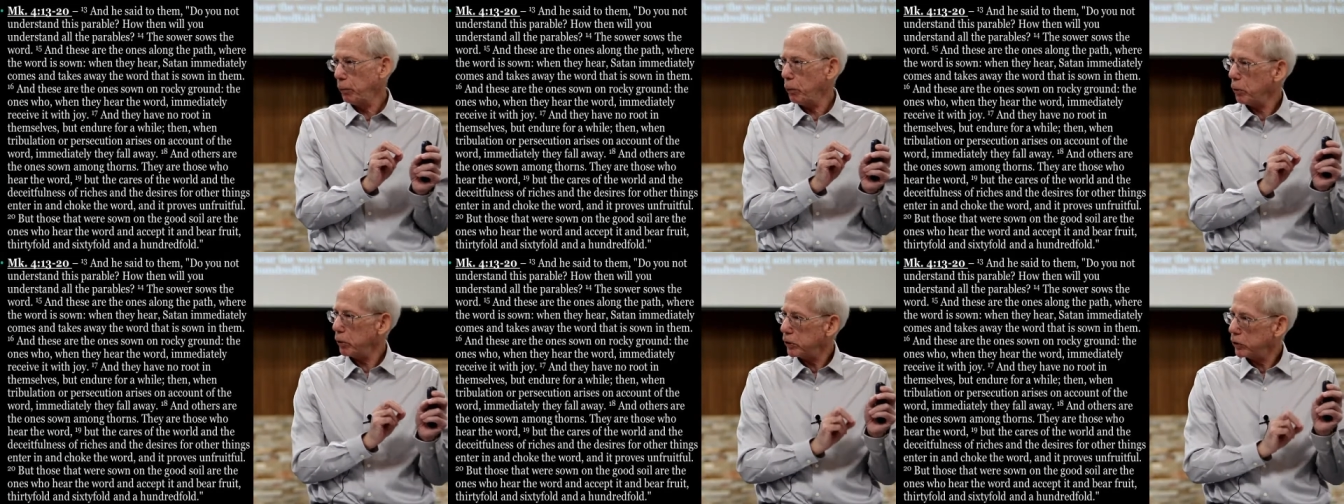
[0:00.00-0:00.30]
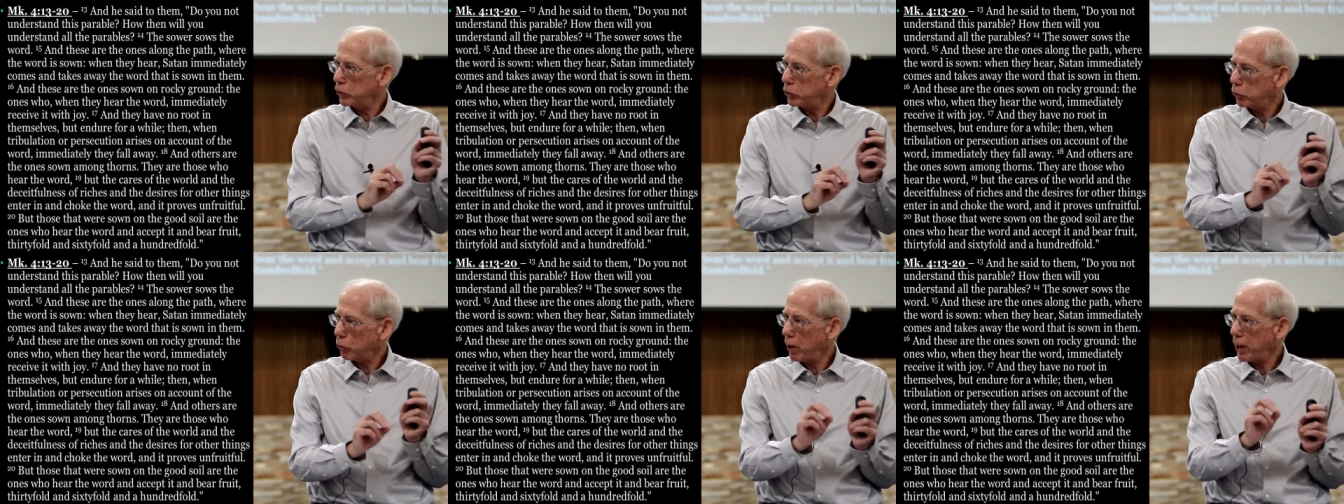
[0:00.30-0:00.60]

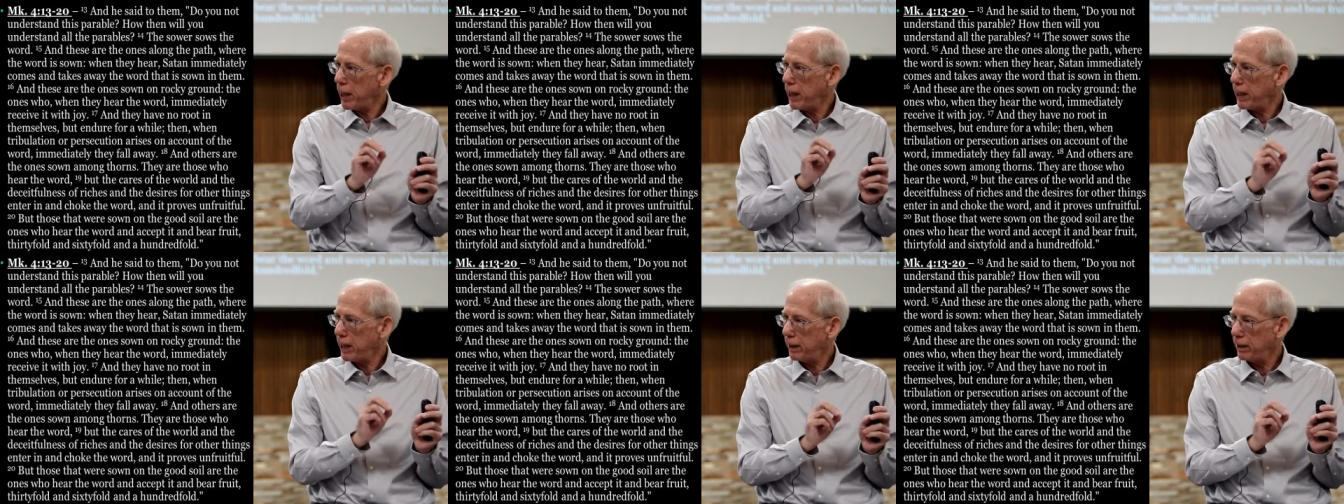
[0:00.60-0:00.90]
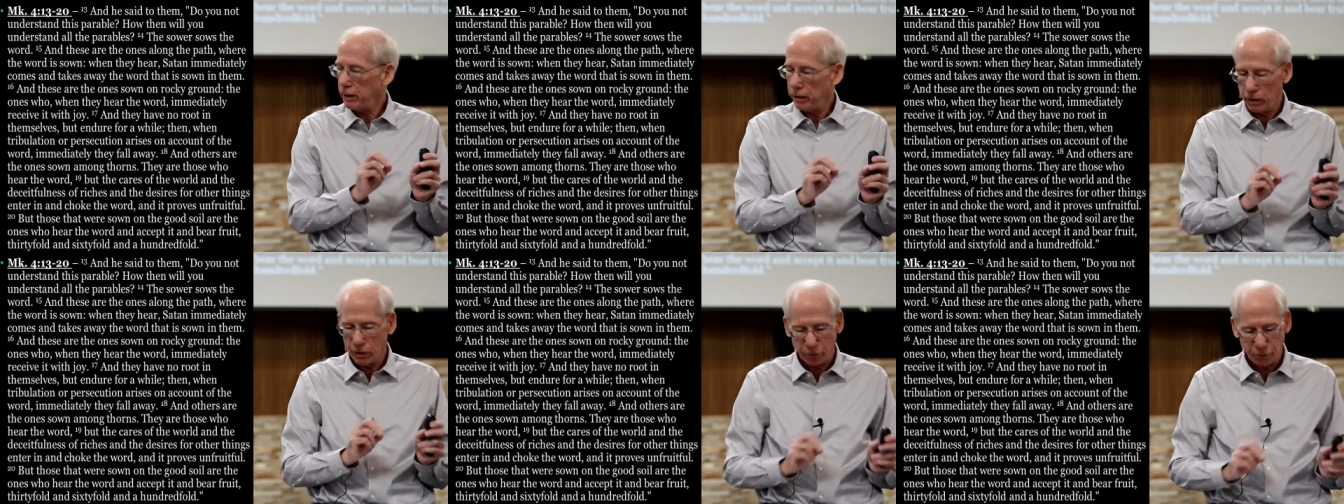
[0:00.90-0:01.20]

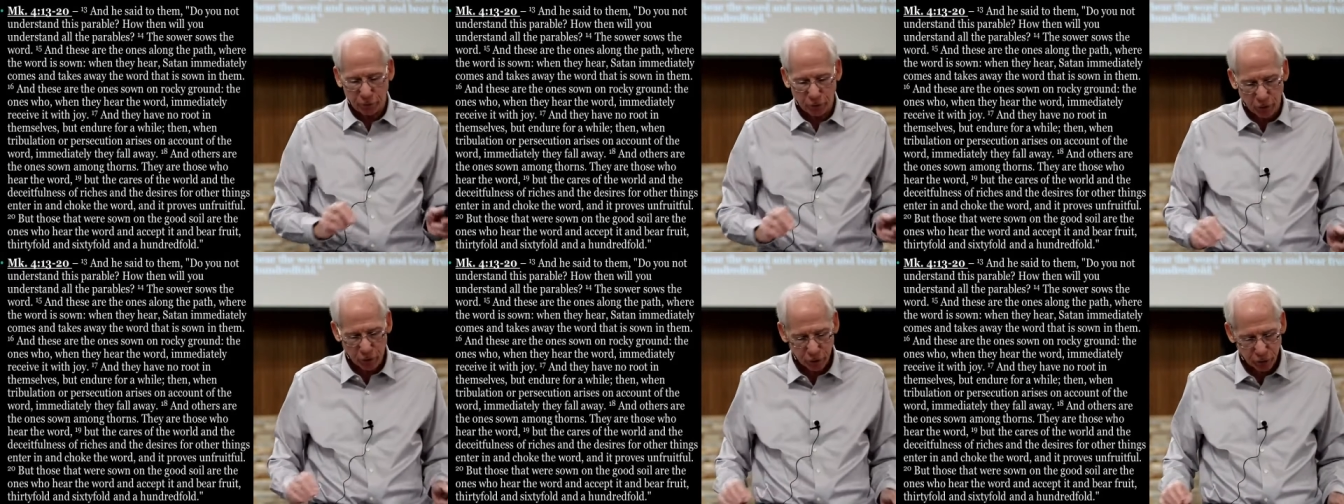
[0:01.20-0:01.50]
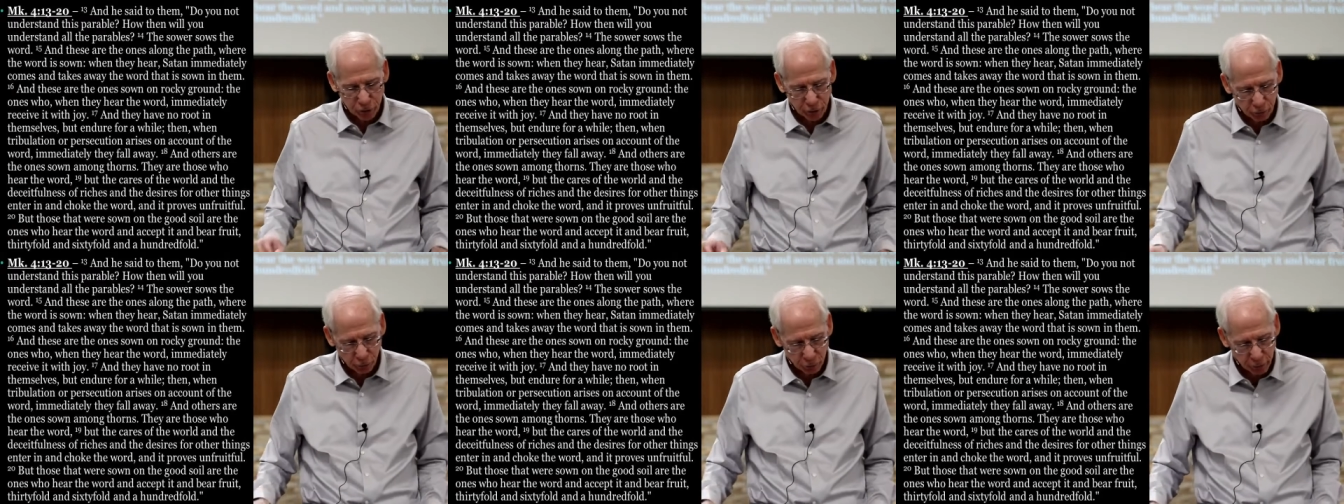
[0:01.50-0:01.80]
portrayed in the
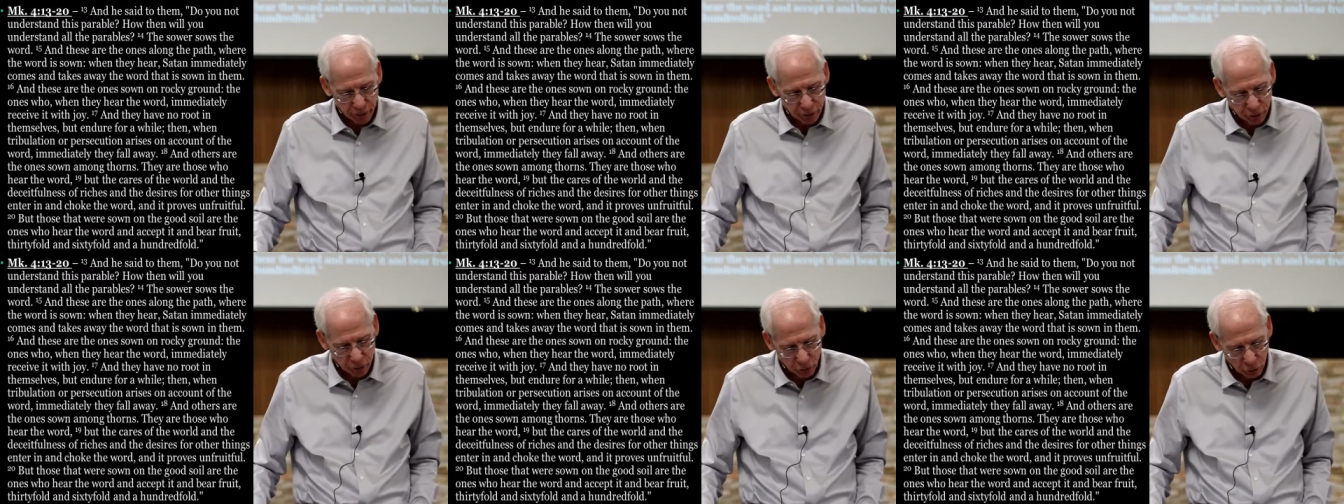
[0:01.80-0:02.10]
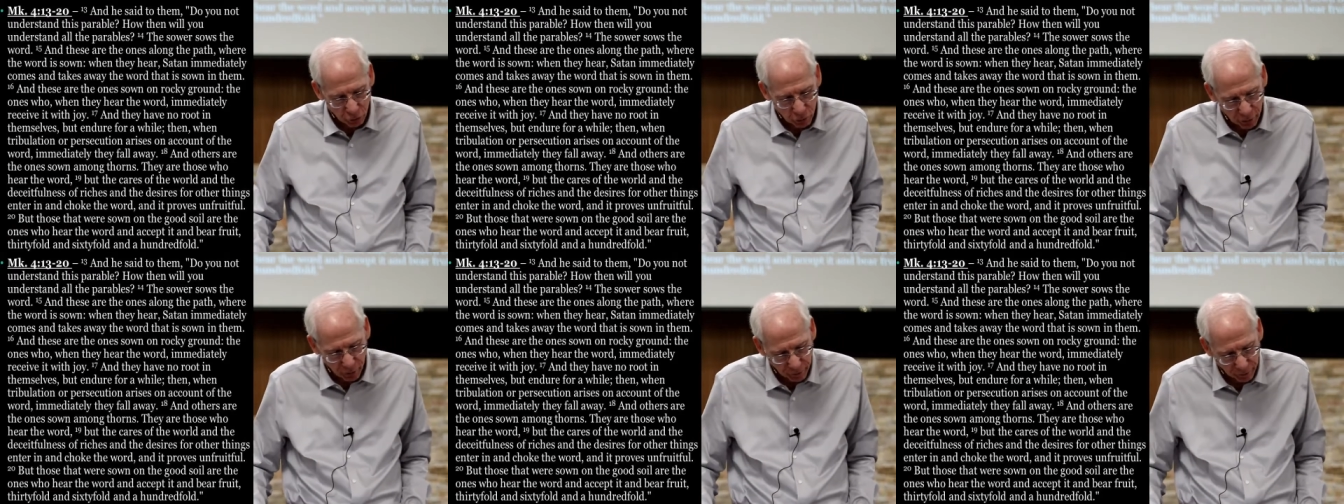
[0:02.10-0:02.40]
first three
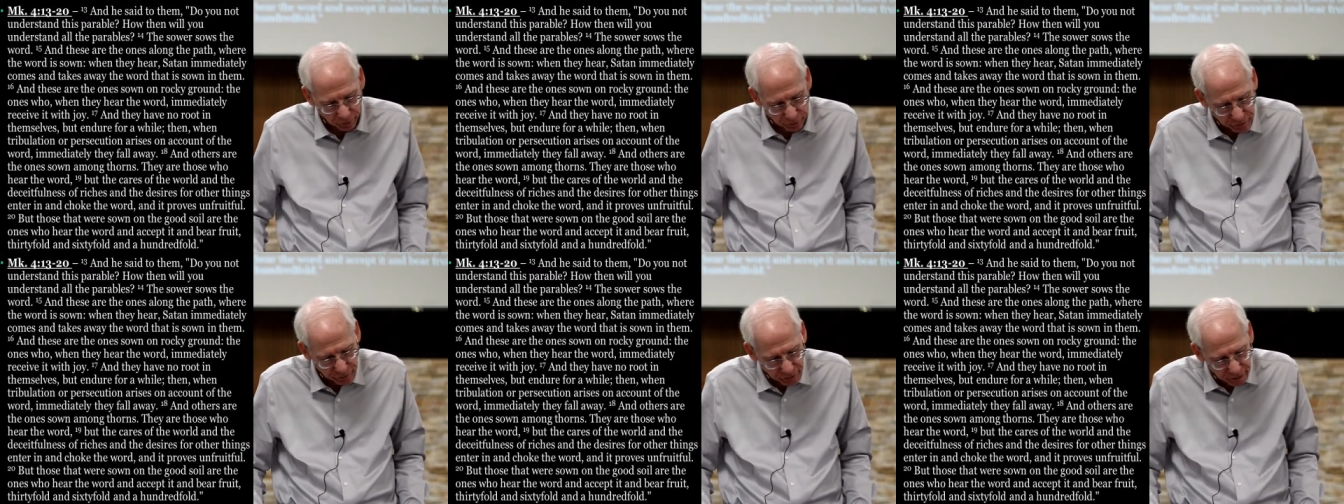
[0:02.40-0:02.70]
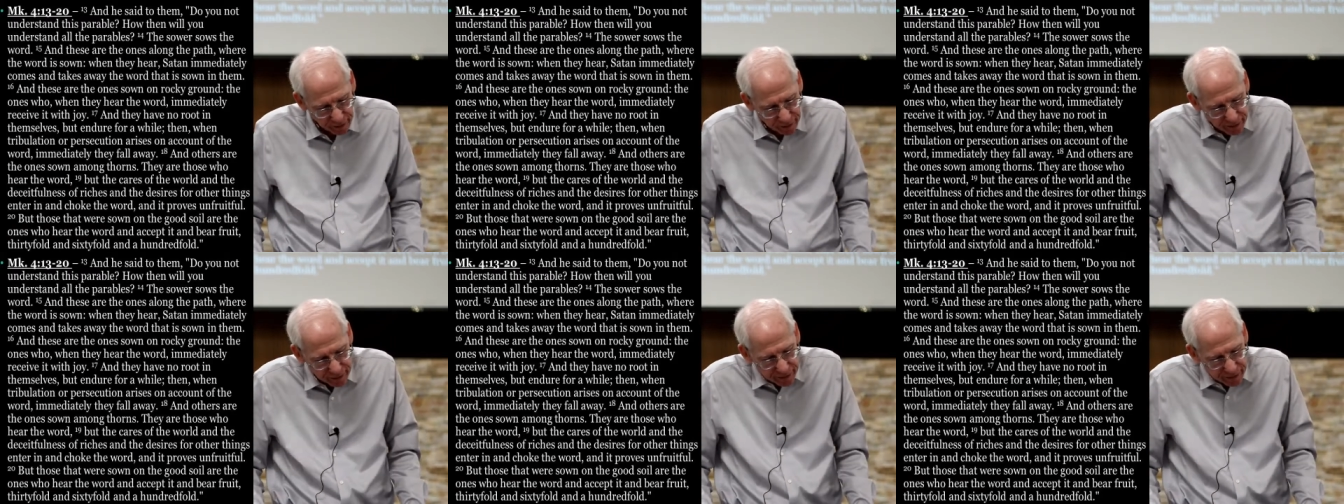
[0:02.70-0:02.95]
soils.